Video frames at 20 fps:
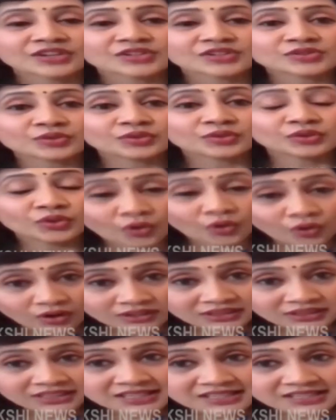So
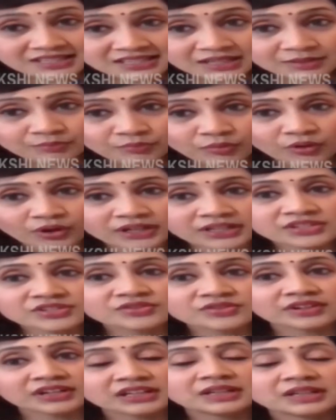northeast T
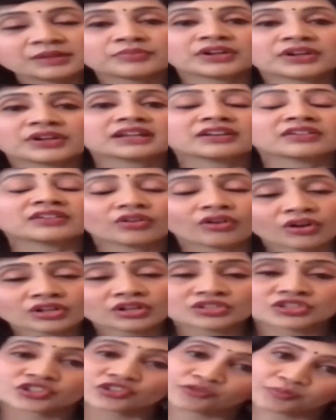points really bring
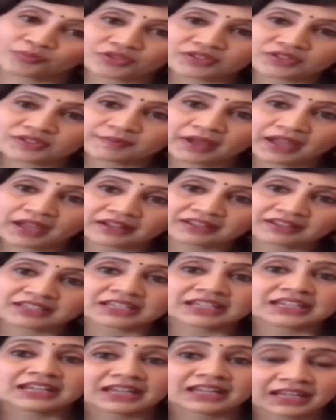lots of
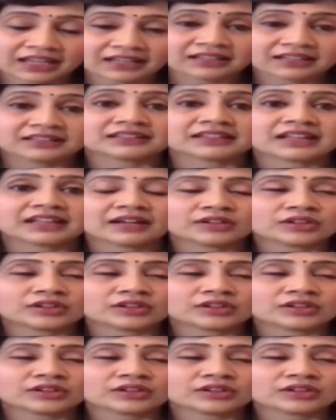prosperity, health,